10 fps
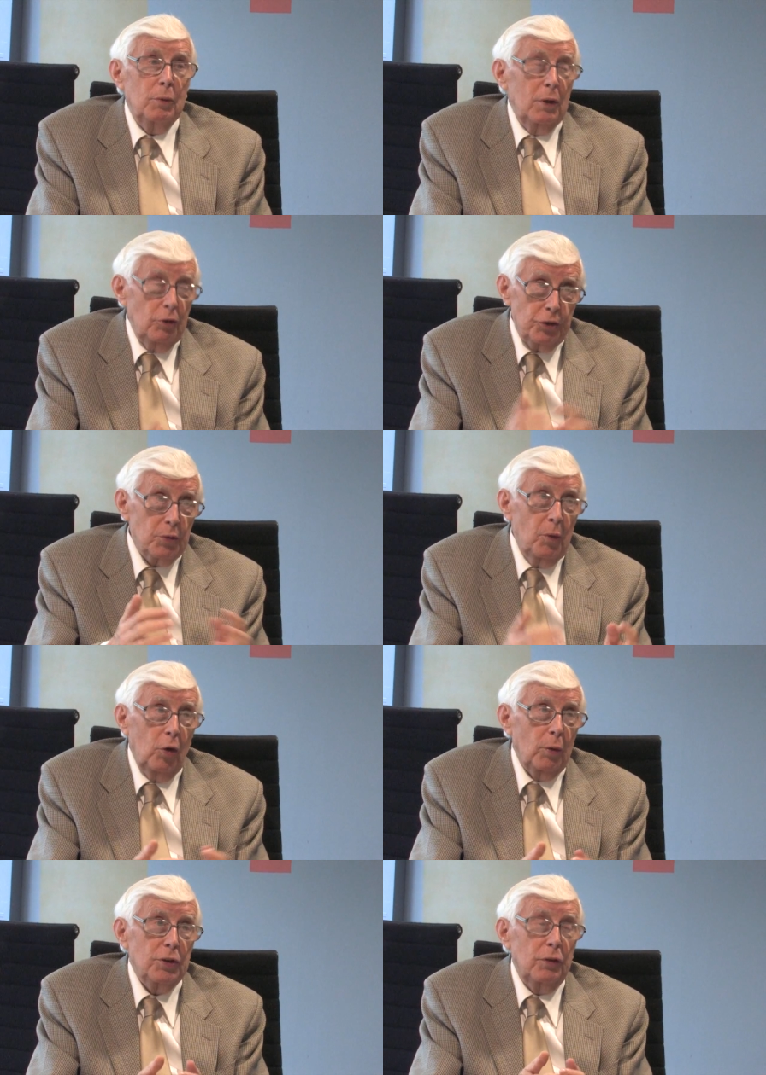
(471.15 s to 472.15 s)
There were also
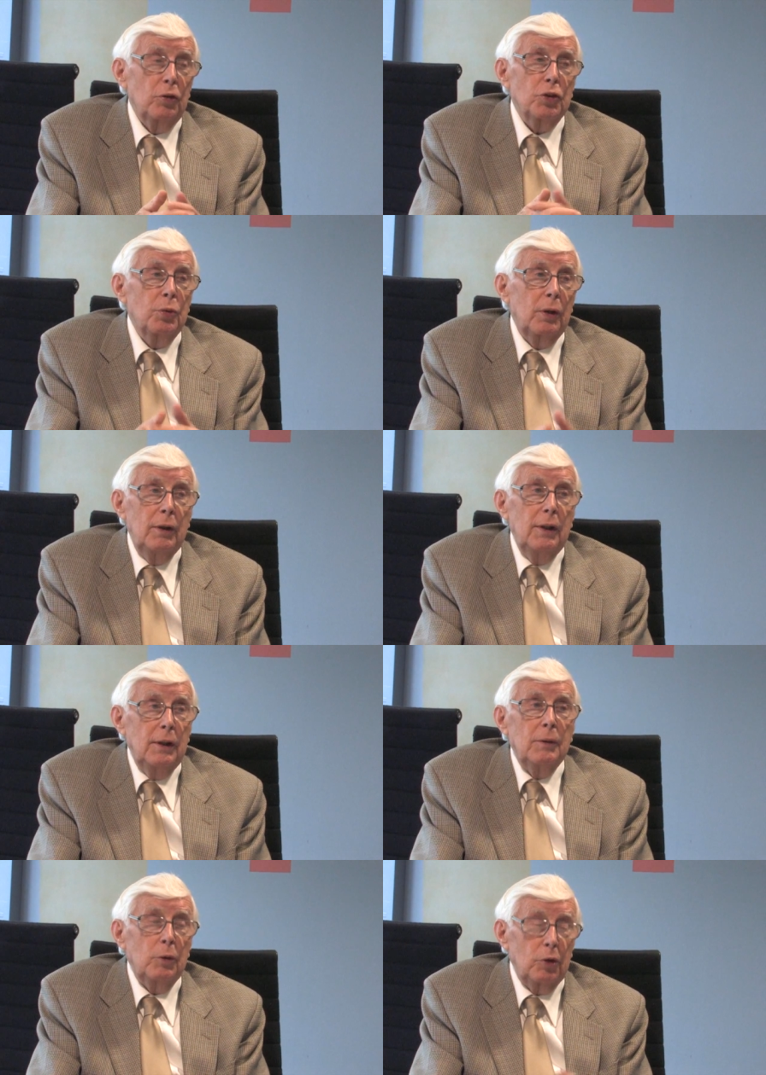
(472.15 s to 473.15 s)
small ones, of course, where
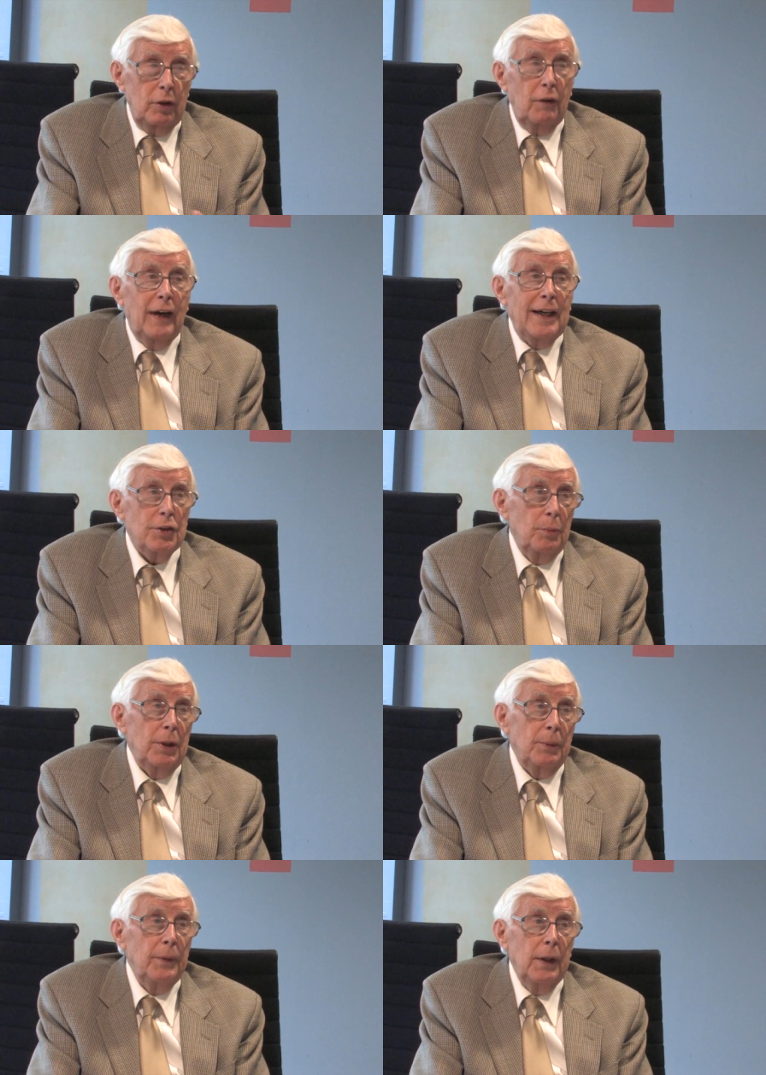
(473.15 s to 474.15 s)
we could advise a
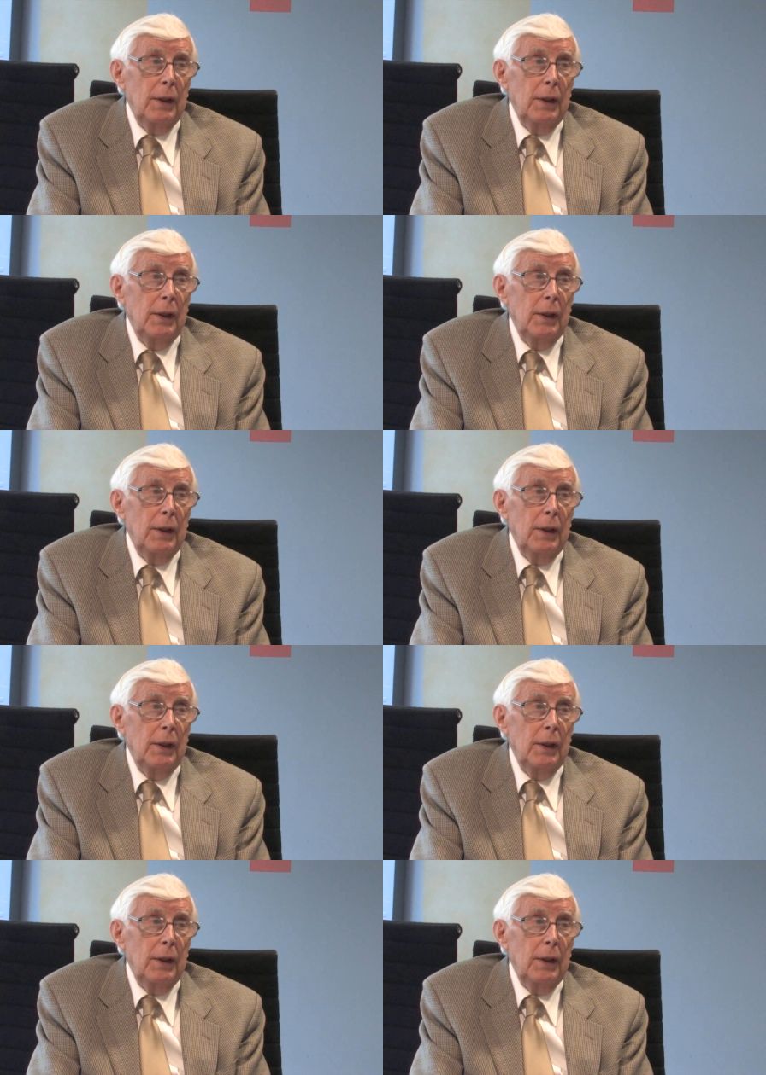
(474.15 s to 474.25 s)
bit.